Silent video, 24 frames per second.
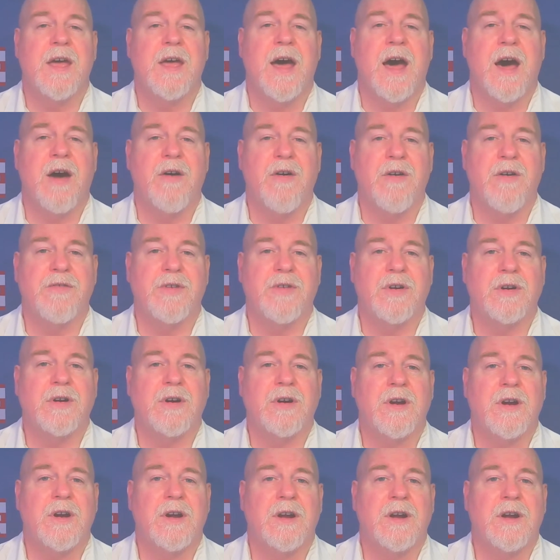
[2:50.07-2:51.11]
However,
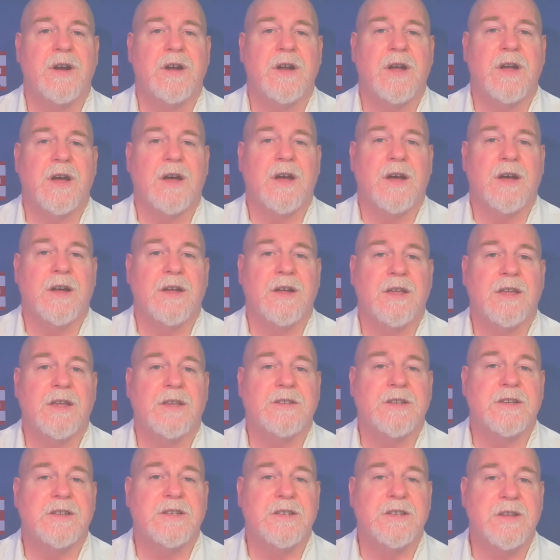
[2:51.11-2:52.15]

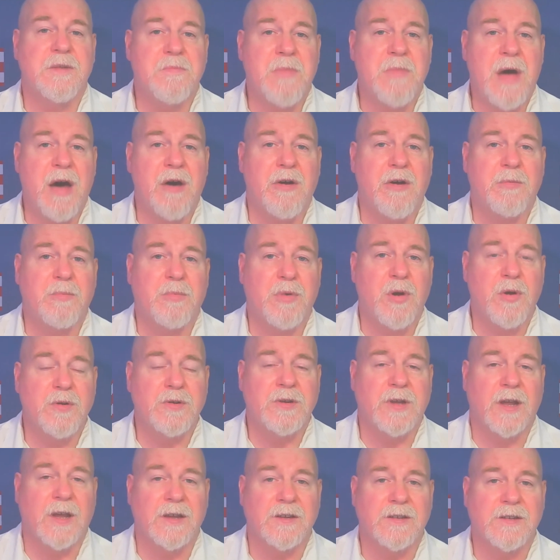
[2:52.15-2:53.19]
it's a symbolic
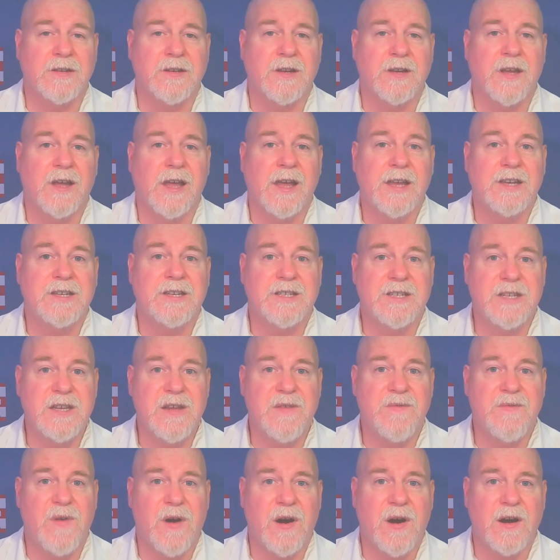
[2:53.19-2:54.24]
protest. A
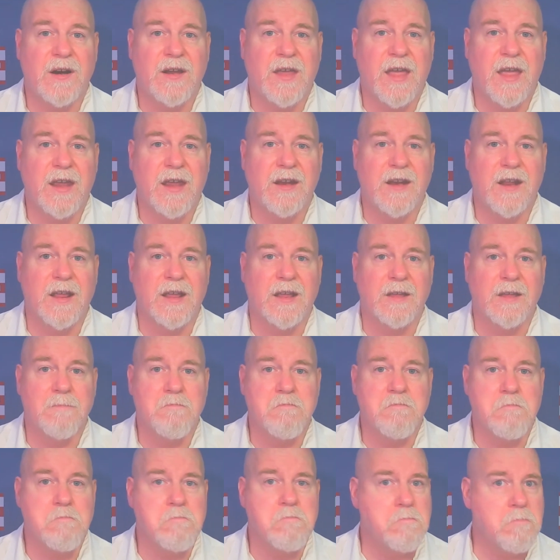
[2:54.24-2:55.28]
CFAR candidate.
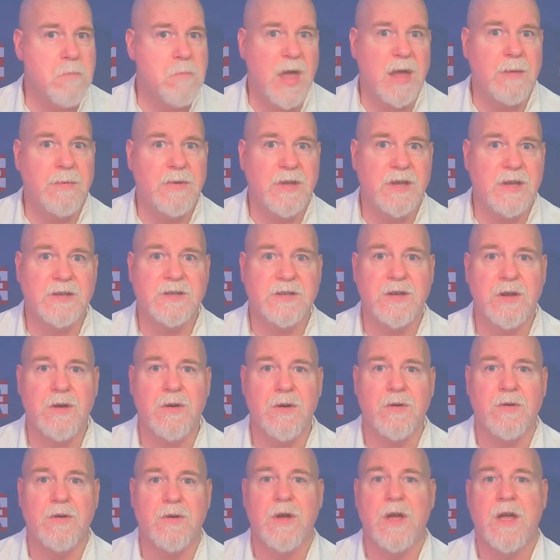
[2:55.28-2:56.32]
Maybe it's
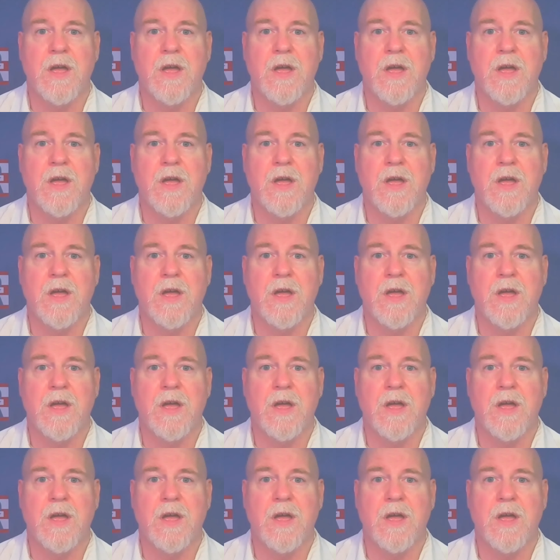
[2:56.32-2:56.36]
you.